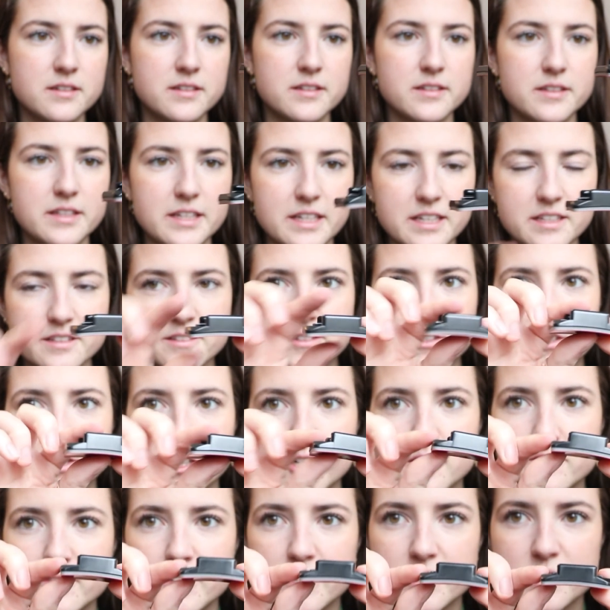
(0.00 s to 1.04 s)
like it's
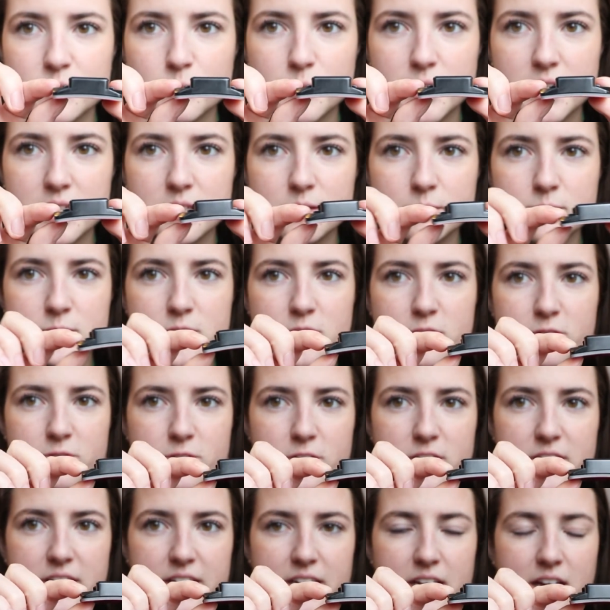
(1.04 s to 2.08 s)
curved on the bottom, so
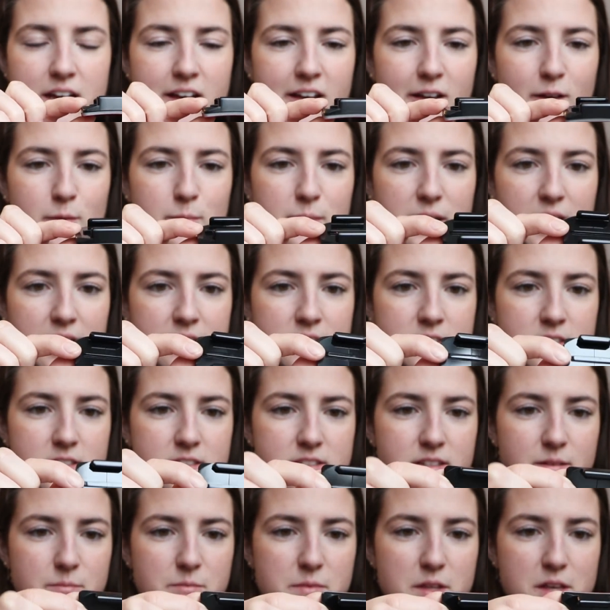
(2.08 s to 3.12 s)
for like a helmet or
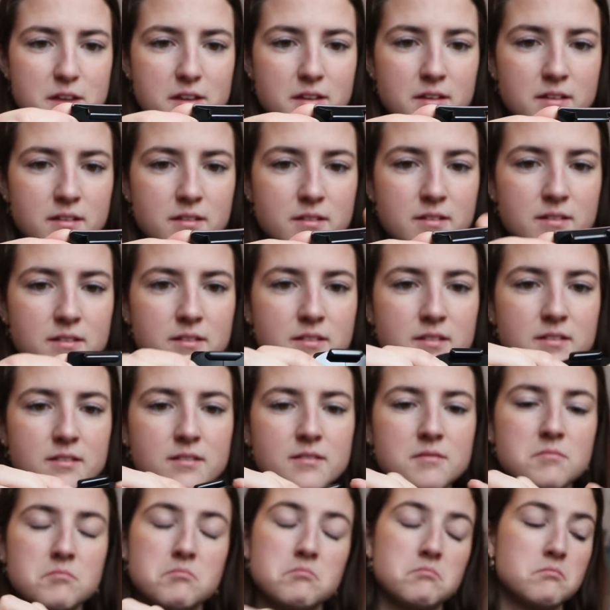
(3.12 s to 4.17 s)
something.
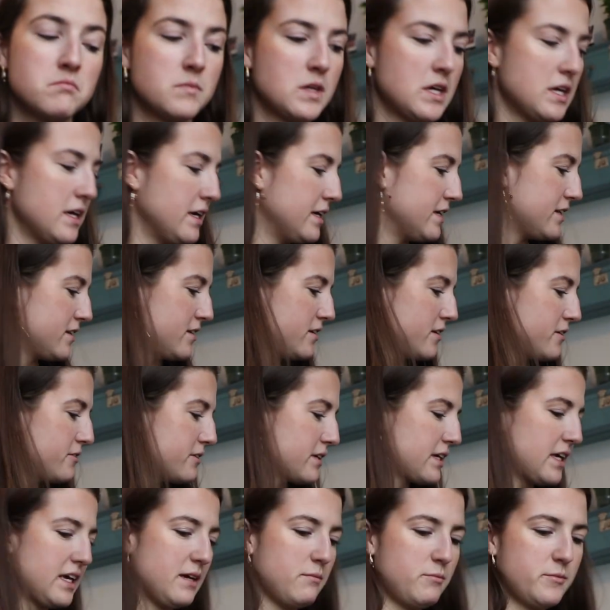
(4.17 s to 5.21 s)
I didn't know it
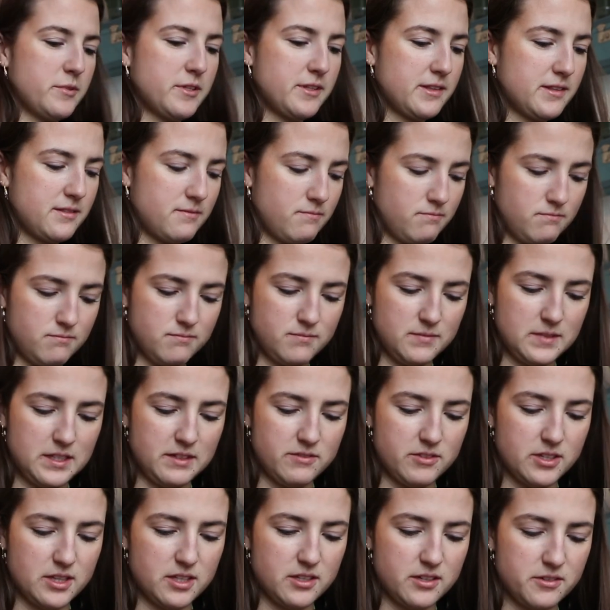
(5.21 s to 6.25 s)
came with
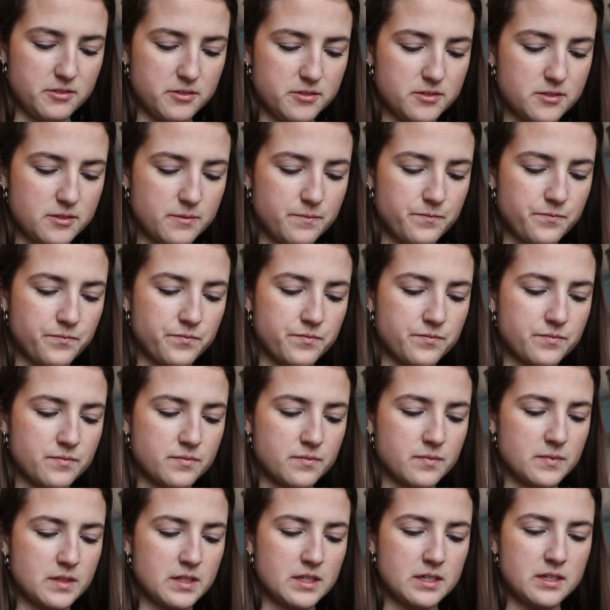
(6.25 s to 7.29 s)
even those.
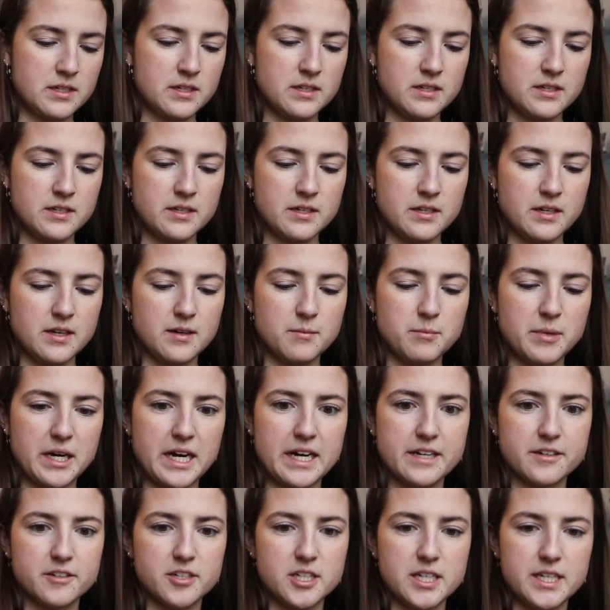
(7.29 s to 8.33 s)
A
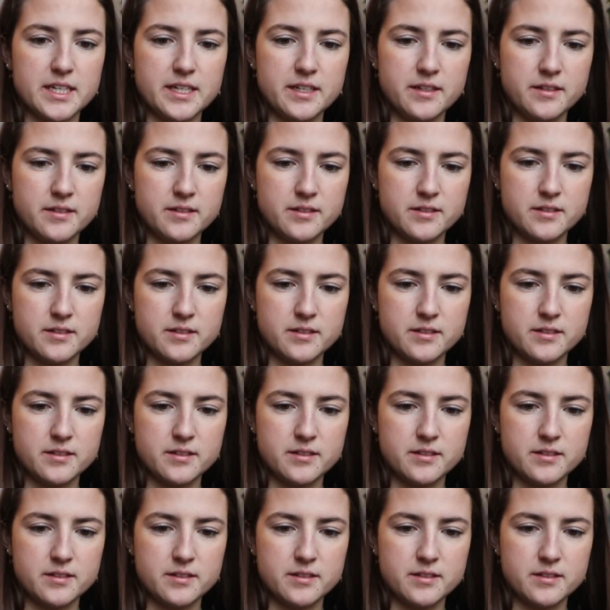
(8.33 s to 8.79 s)
battery.